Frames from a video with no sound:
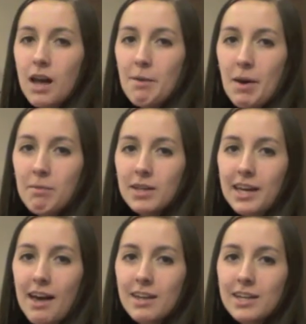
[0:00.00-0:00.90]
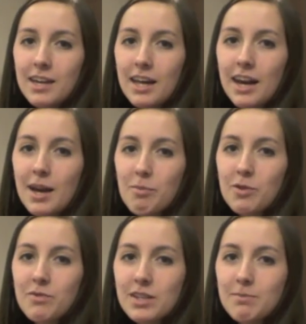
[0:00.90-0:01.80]
I'm Emily Allen, and I
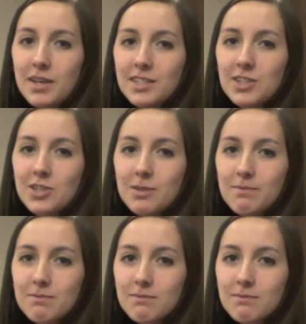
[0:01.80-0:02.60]
approve this message.